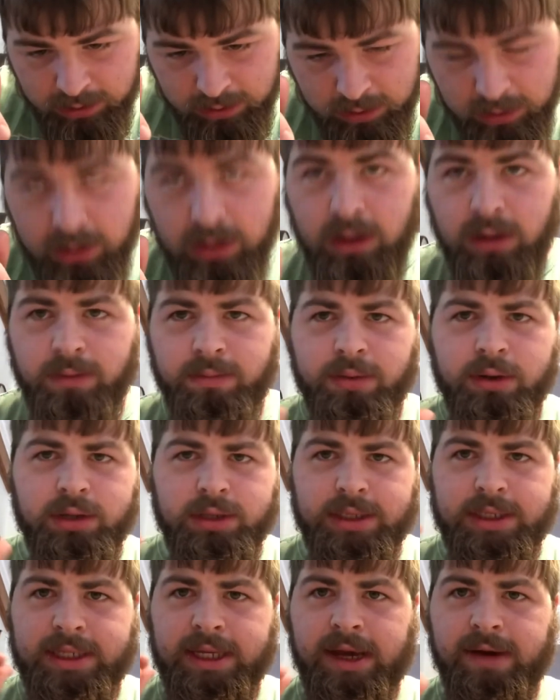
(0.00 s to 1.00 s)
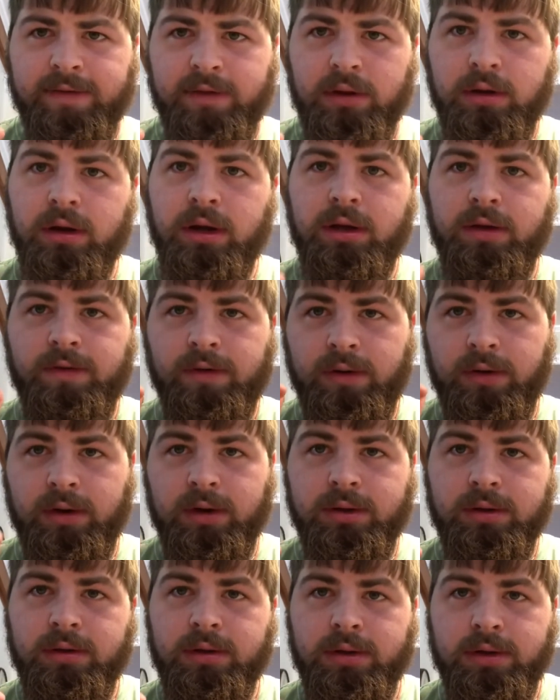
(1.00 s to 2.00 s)
no, put 7 on if you want to
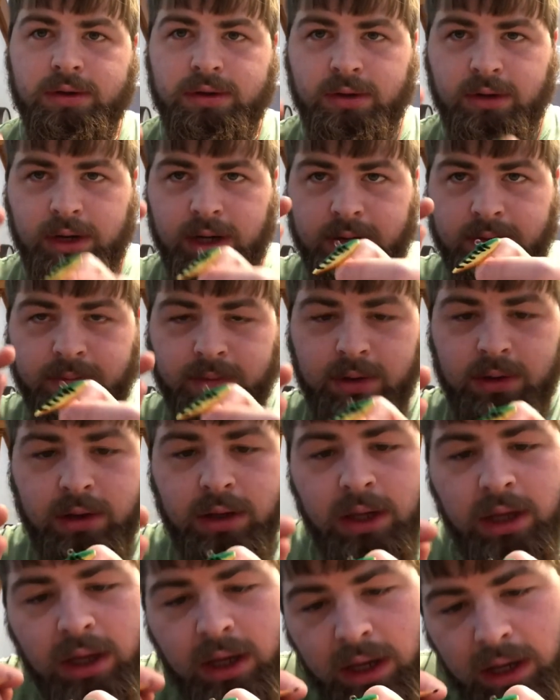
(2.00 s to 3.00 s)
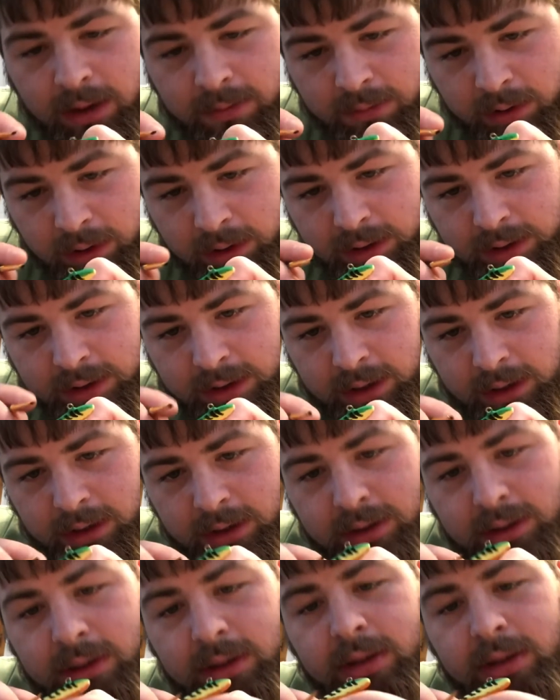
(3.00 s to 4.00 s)
do this correct, but I'm putting 6.